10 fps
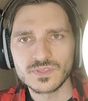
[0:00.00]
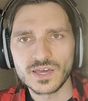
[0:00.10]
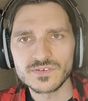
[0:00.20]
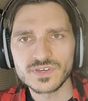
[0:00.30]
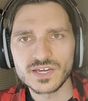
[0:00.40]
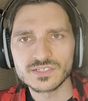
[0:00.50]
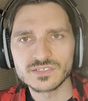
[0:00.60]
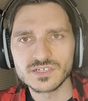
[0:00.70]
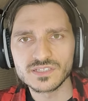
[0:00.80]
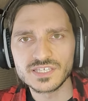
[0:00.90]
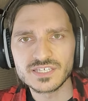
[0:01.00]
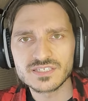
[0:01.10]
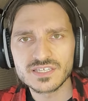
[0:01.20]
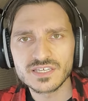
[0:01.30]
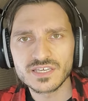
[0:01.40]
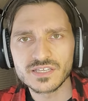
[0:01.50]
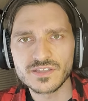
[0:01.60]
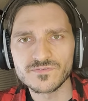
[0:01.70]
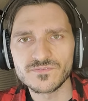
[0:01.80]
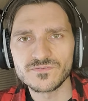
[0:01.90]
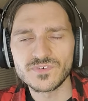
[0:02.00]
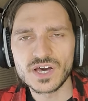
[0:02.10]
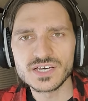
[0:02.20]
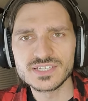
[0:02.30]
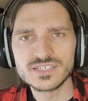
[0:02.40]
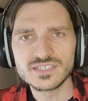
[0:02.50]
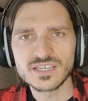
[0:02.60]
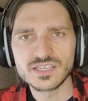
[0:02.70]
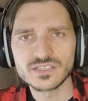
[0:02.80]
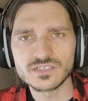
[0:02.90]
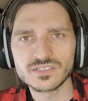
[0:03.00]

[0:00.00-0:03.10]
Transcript: I've got aliasing and, and fuzz and